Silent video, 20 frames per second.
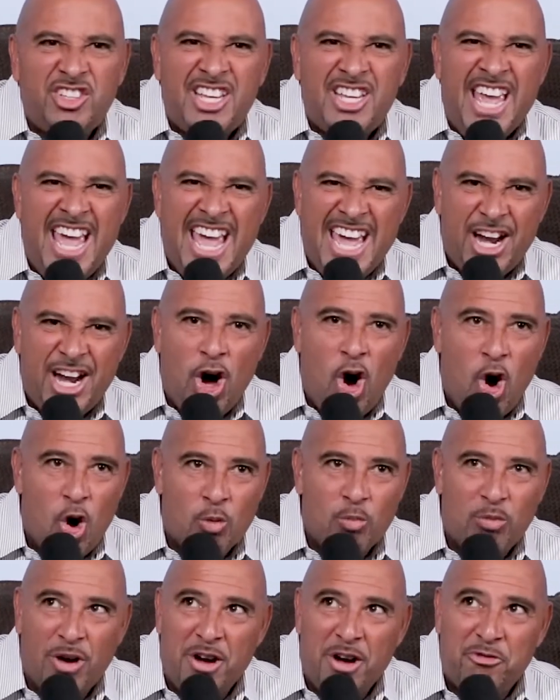hit a
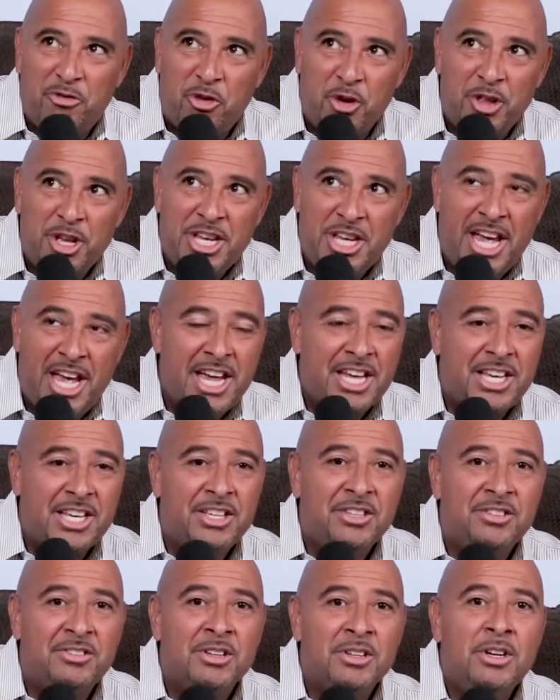home run for the
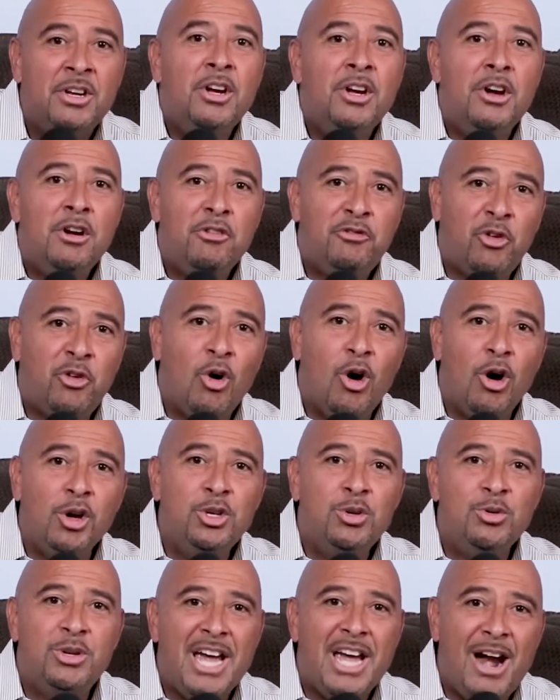Yankees. For all
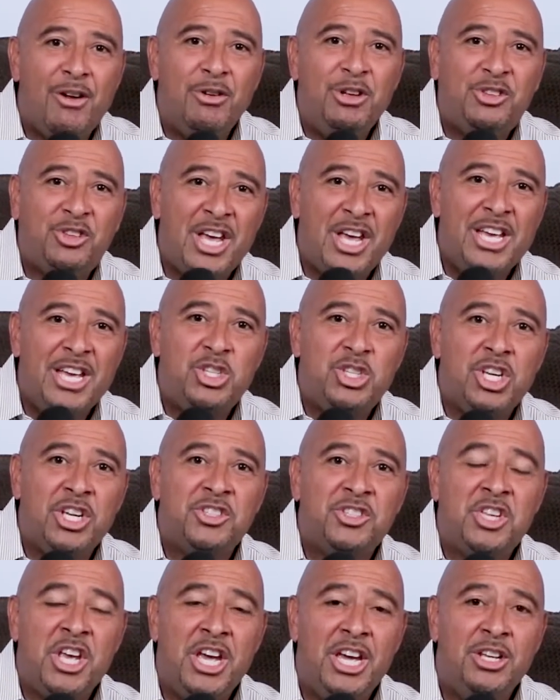you Gary
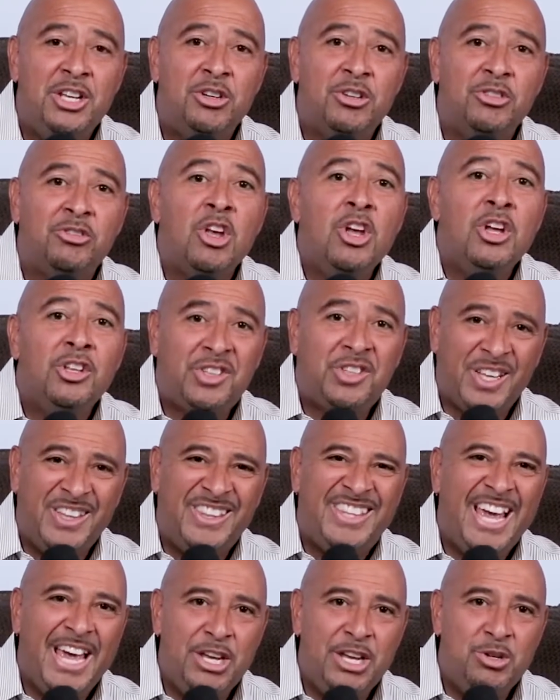Sanchez haters,
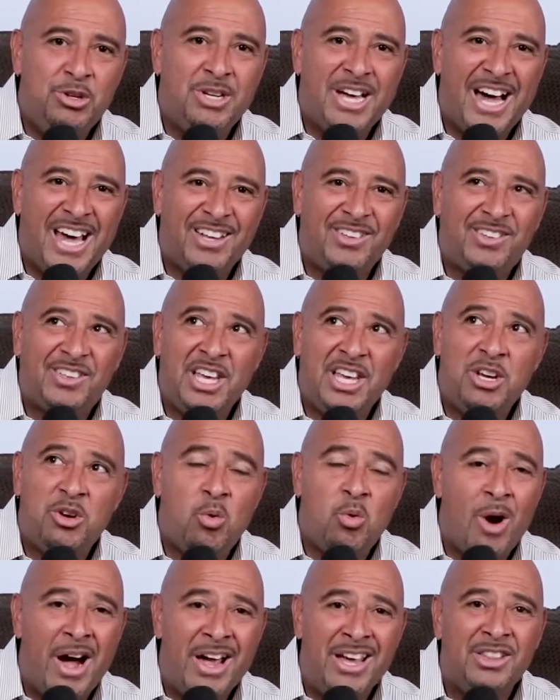today you got to stay
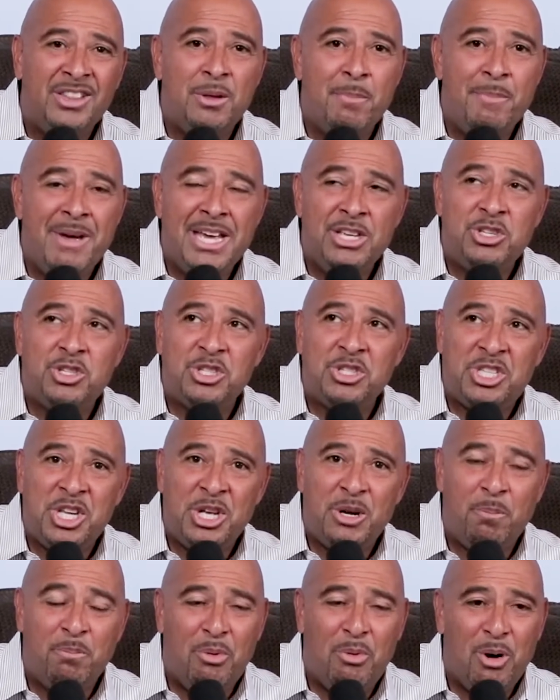quiet. The man just hit
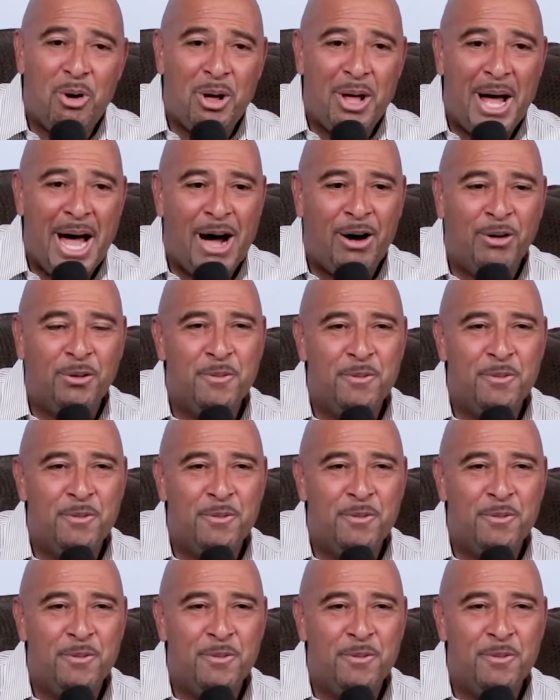a ball out.